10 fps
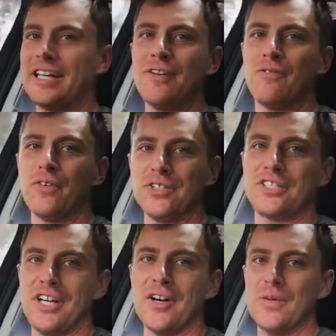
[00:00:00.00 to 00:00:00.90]
like in
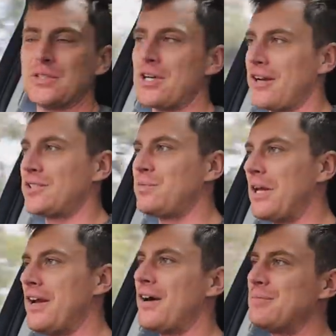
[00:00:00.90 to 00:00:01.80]
first gear it was trying to
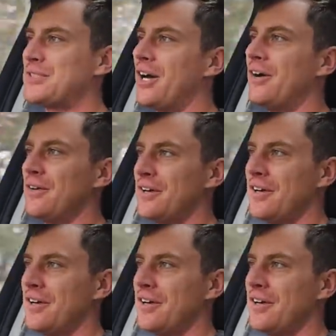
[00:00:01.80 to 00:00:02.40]
spin up. So